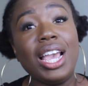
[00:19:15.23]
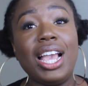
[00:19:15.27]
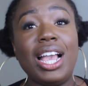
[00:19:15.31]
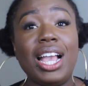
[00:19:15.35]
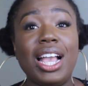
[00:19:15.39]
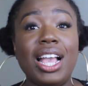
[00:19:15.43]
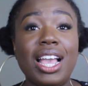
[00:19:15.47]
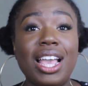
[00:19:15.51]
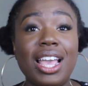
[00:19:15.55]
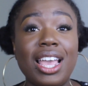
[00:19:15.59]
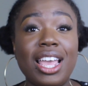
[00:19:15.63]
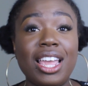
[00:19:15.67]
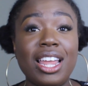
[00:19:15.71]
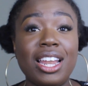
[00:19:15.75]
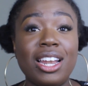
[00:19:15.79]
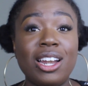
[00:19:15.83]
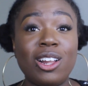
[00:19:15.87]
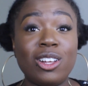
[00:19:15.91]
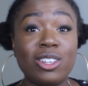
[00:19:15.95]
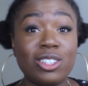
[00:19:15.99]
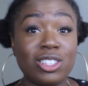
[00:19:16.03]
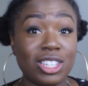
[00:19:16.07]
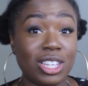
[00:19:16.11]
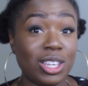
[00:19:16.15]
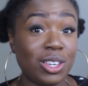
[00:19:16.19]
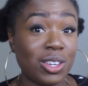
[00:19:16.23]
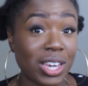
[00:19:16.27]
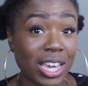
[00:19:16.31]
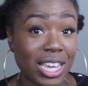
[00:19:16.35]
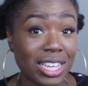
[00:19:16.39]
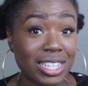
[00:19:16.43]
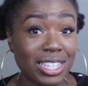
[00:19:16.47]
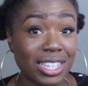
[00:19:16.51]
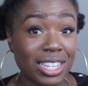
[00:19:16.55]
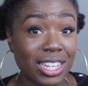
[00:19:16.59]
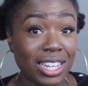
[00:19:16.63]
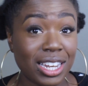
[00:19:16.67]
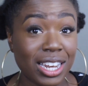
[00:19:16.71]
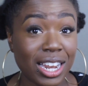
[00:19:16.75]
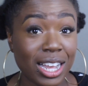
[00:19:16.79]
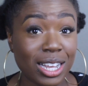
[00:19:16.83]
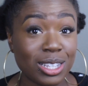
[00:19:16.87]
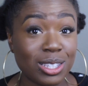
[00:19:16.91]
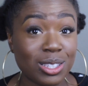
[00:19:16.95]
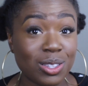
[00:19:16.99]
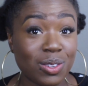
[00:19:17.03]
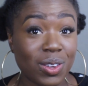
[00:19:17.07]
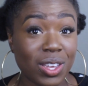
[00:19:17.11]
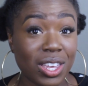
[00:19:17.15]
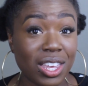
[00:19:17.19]
And I'll see you guys in the
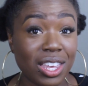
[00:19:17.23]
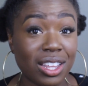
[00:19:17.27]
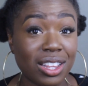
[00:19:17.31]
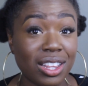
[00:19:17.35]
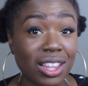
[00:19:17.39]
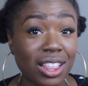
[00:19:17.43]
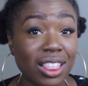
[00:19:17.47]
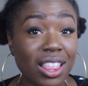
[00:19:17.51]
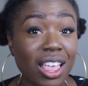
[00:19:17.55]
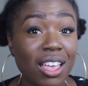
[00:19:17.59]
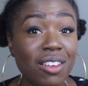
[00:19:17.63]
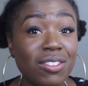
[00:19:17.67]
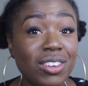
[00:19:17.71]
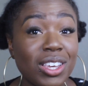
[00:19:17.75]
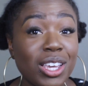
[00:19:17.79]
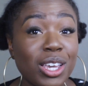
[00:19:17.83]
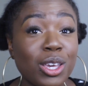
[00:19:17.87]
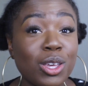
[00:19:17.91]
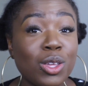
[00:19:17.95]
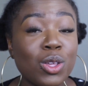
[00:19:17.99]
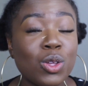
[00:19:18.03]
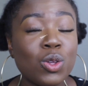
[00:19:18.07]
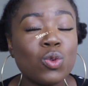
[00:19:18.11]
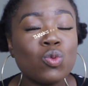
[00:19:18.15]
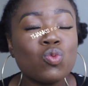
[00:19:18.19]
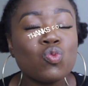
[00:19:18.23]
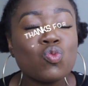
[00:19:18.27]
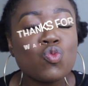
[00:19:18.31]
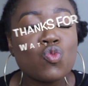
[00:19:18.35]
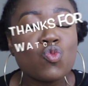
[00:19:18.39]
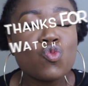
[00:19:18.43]
next one. Love you.